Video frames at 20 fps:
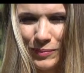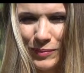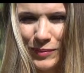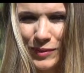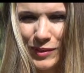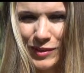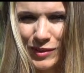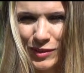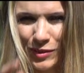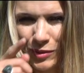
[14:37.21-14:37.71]

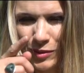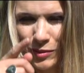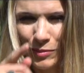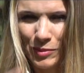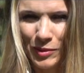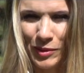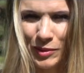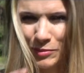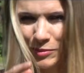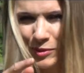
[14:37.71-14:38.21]
the 0
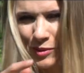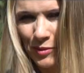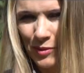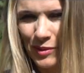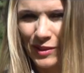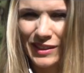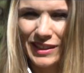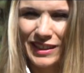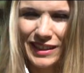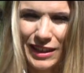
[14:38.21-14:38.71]
point
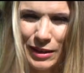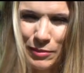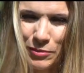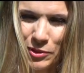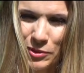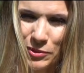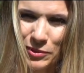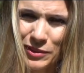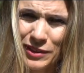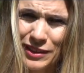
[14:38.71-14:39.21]
between
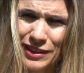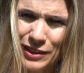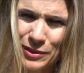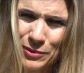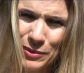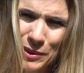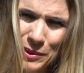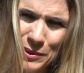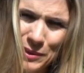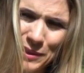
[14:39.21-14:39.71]
Capricorn and
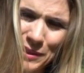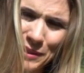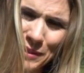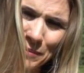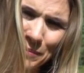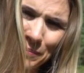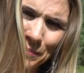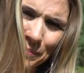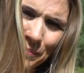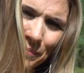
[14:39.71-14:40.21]
Aquarius.